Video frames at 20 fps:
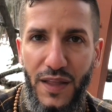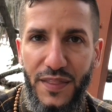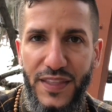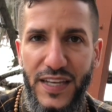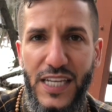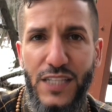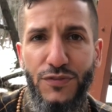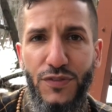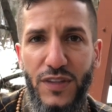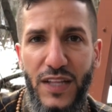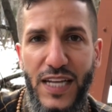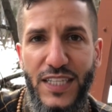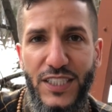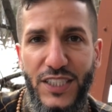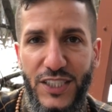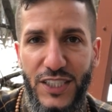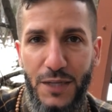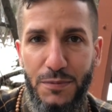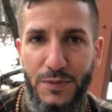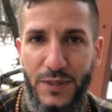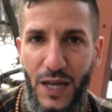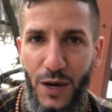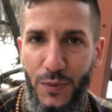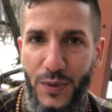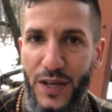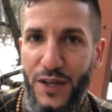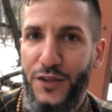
These relationships that we